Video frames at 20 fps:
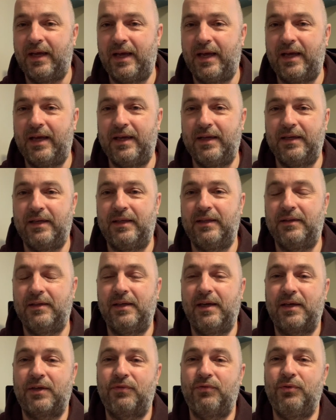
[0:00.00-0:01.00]
And in the
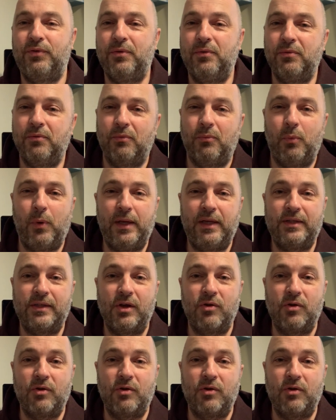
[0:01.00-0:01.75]
next few weeks,